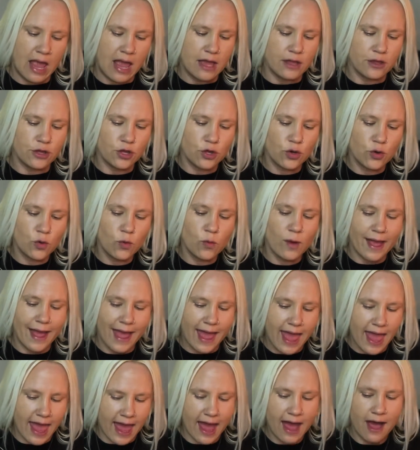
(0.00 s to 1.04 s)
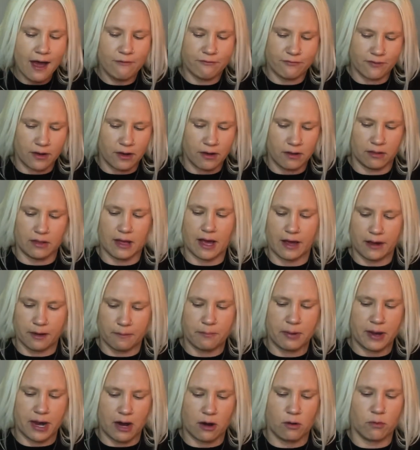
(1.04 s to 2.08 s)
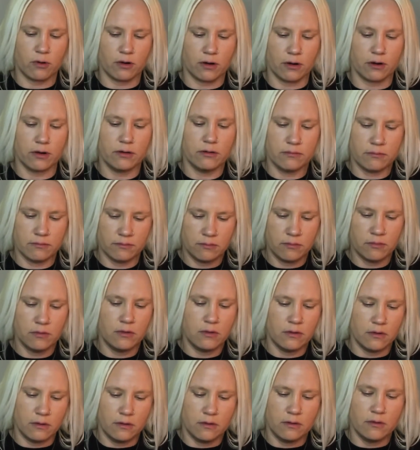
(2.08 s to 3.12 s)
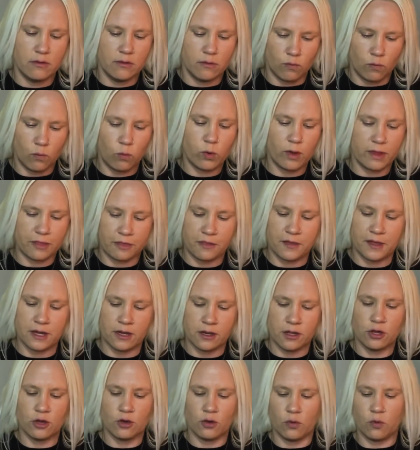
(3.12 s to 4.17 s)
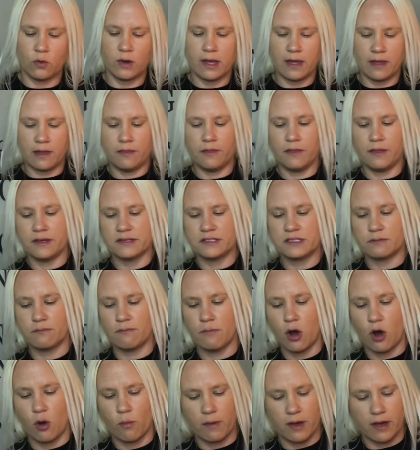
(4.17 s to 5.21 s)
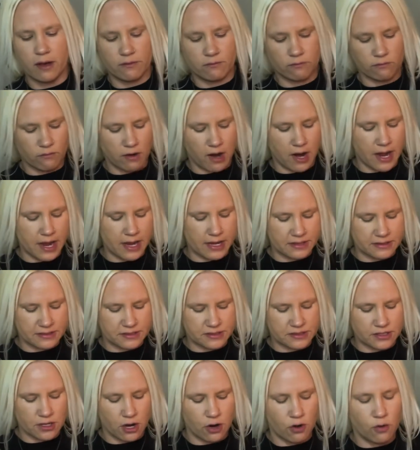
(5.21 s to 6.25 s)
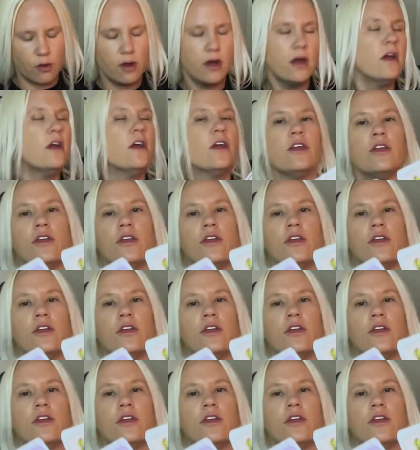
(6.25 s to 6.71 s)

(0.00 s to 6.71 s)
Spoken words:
You have a lot of power within you in this moment, right? So